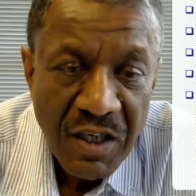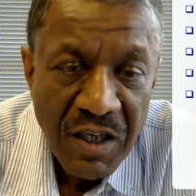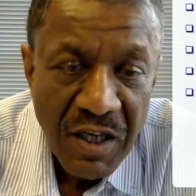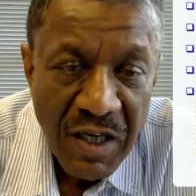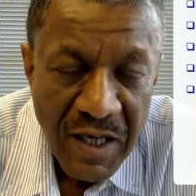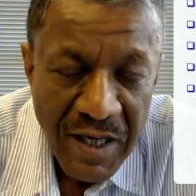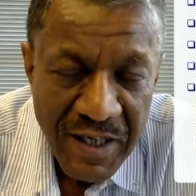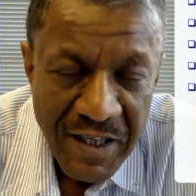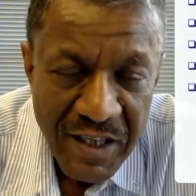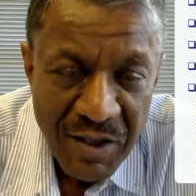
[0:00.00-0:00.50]

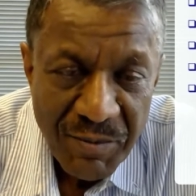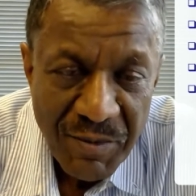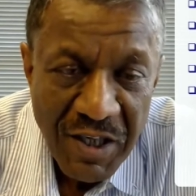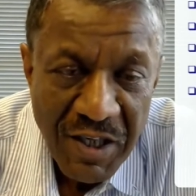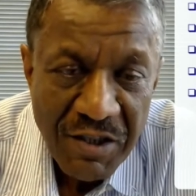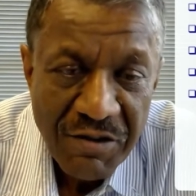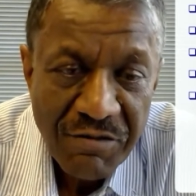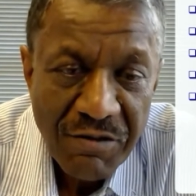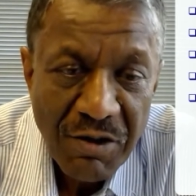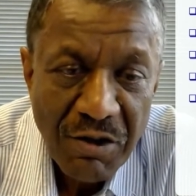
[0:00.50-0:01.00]
higher
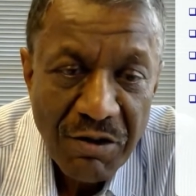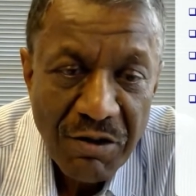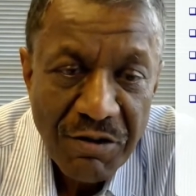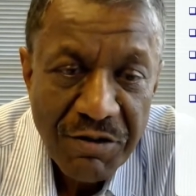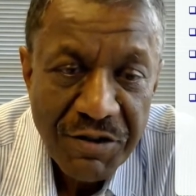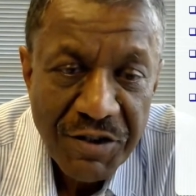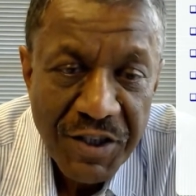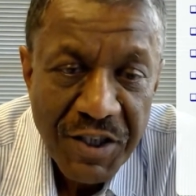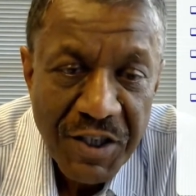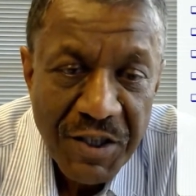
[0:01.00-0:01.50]
mass
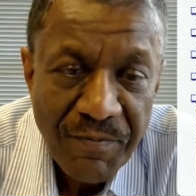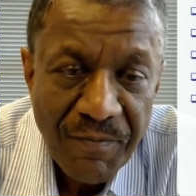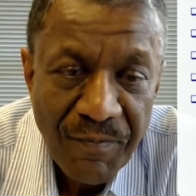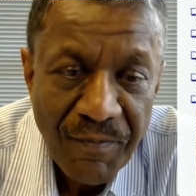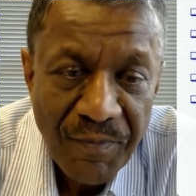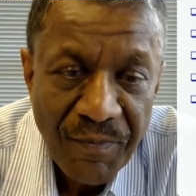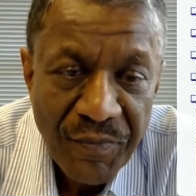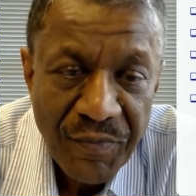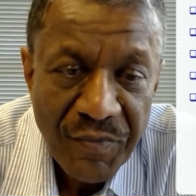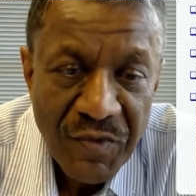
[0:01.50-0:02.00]
velocity,
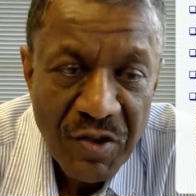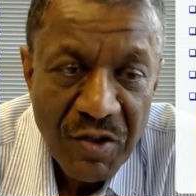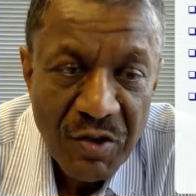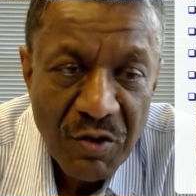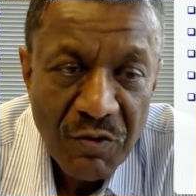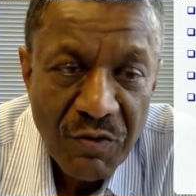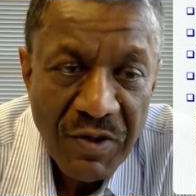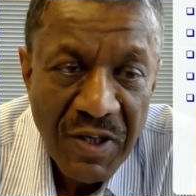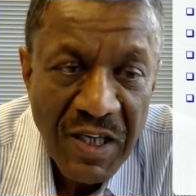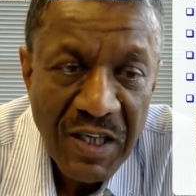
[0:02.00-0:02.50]

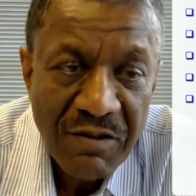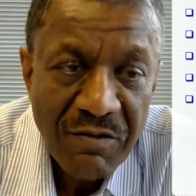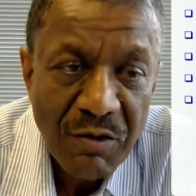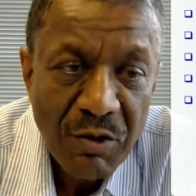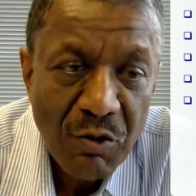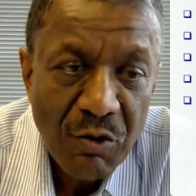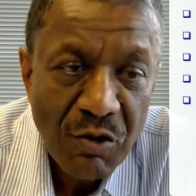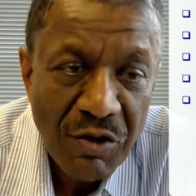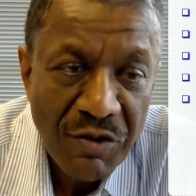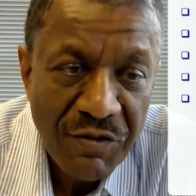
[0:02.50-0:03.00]
you will have
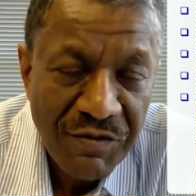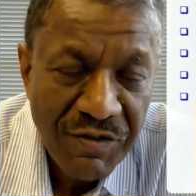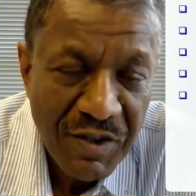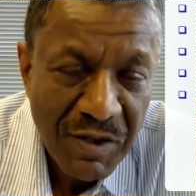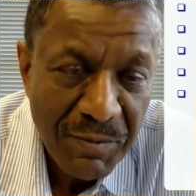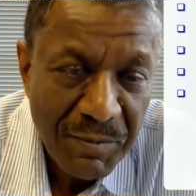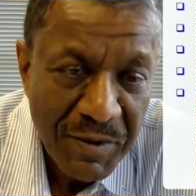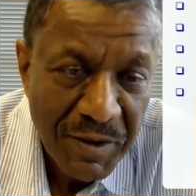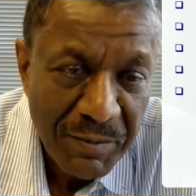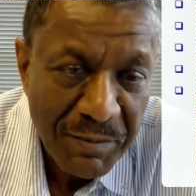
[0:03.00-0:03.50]
lower
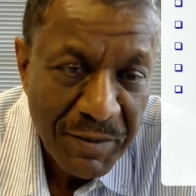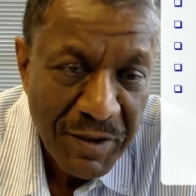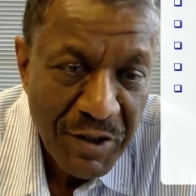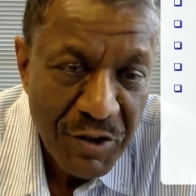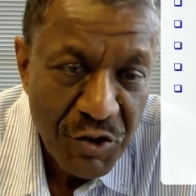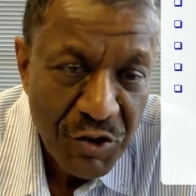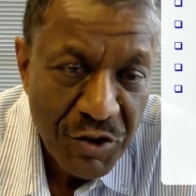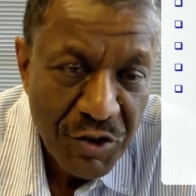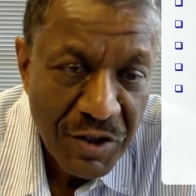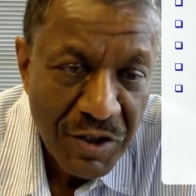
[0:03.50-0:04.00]
film
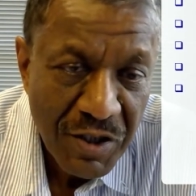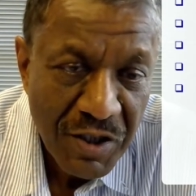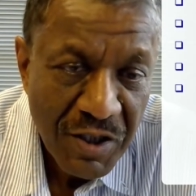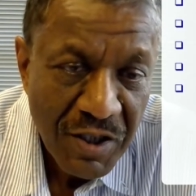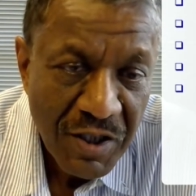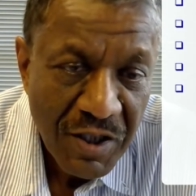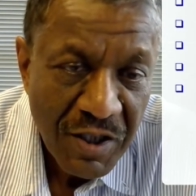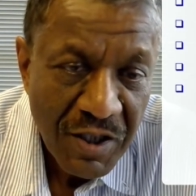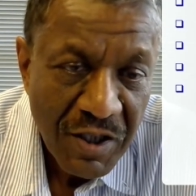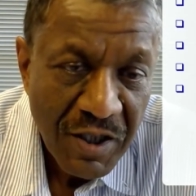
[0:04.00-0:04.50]
temperature
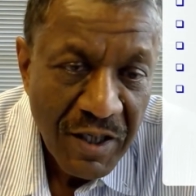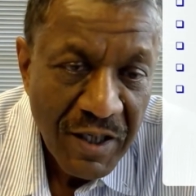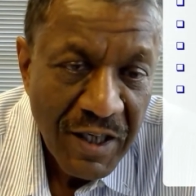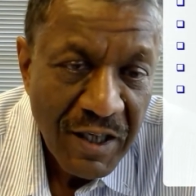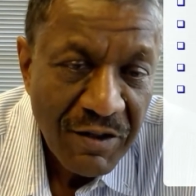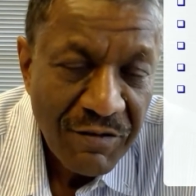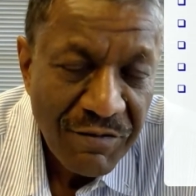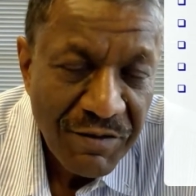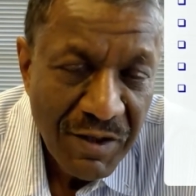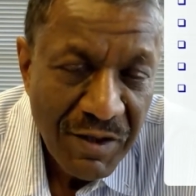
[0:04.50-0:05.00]

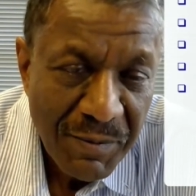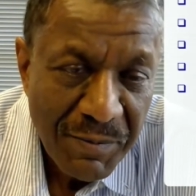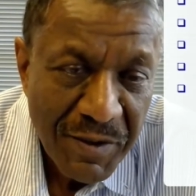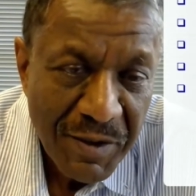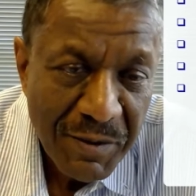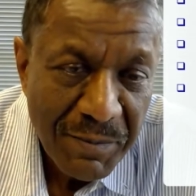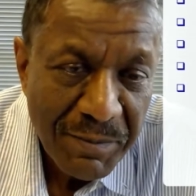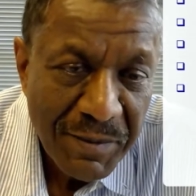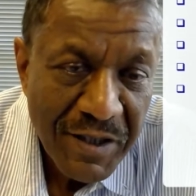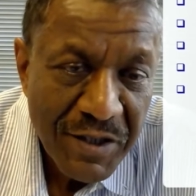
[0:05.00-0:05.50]
and film
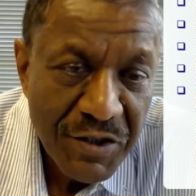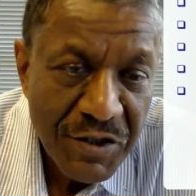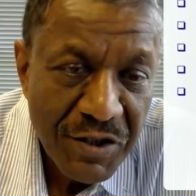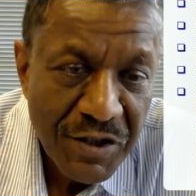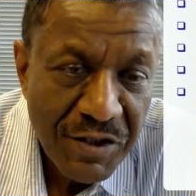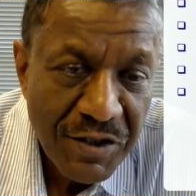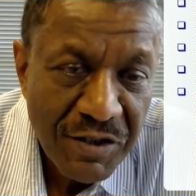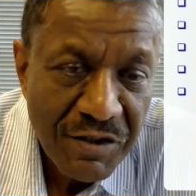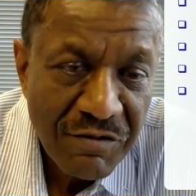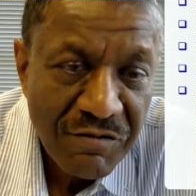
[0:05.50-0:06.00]

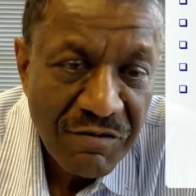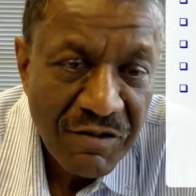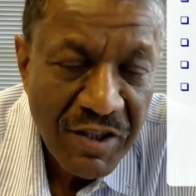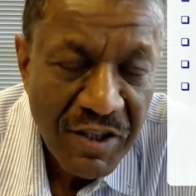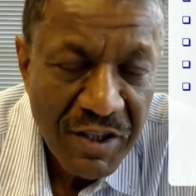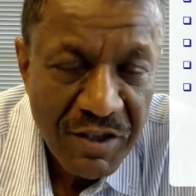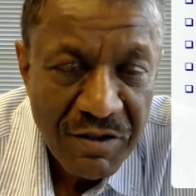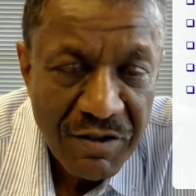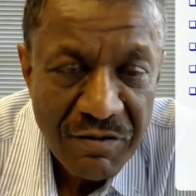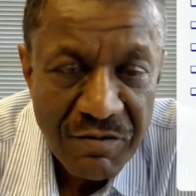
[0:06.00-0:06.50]
temperature is the
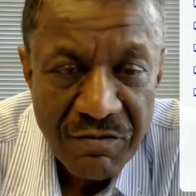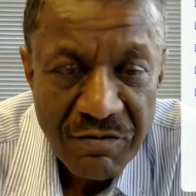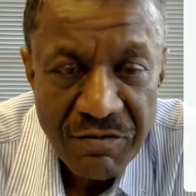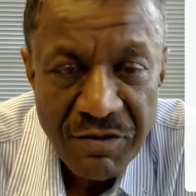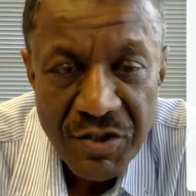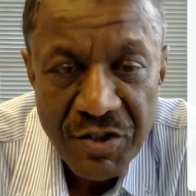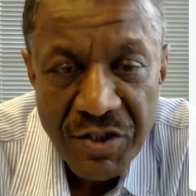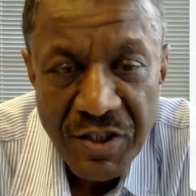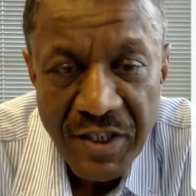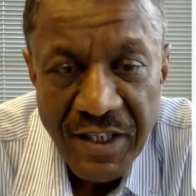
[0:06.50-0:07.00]
one
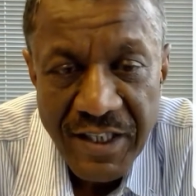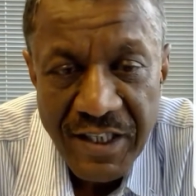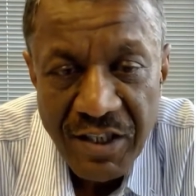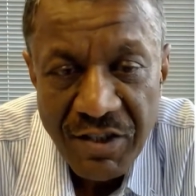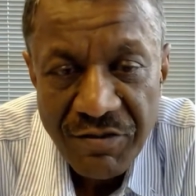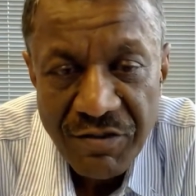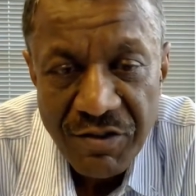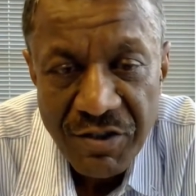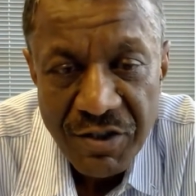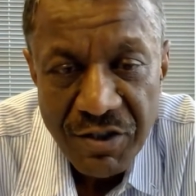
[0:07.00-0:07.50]
which kind
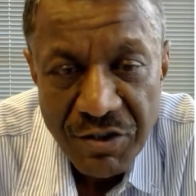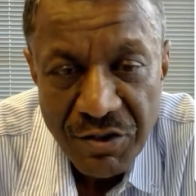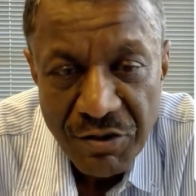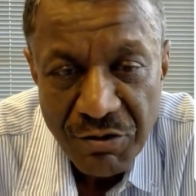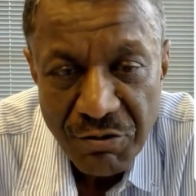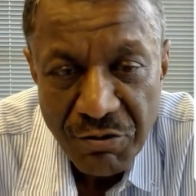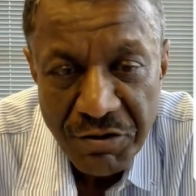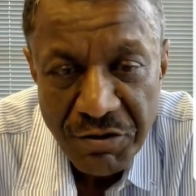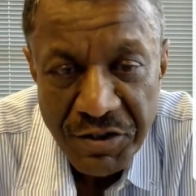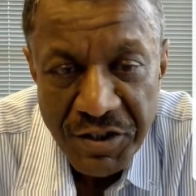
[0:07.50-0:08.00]
of
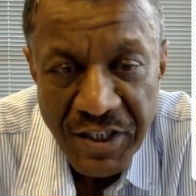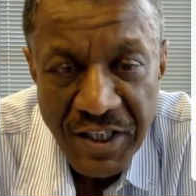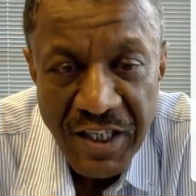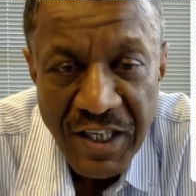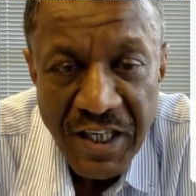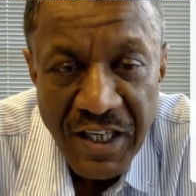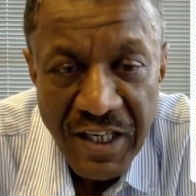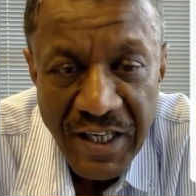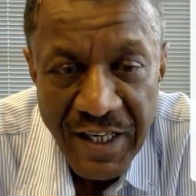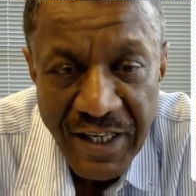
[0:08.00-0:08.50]
controls the
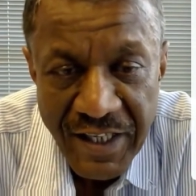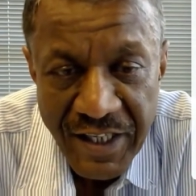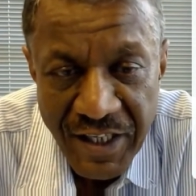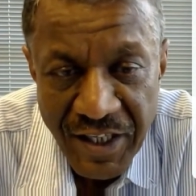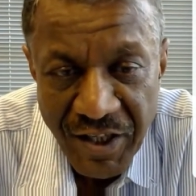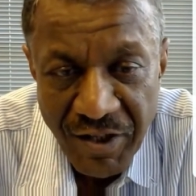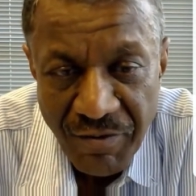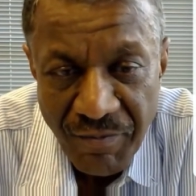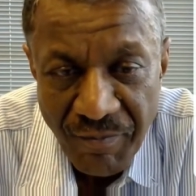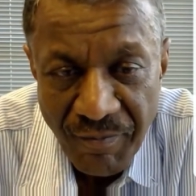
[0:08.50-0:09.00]

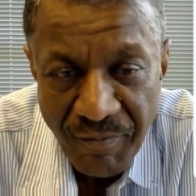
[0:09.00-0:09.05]
cracking.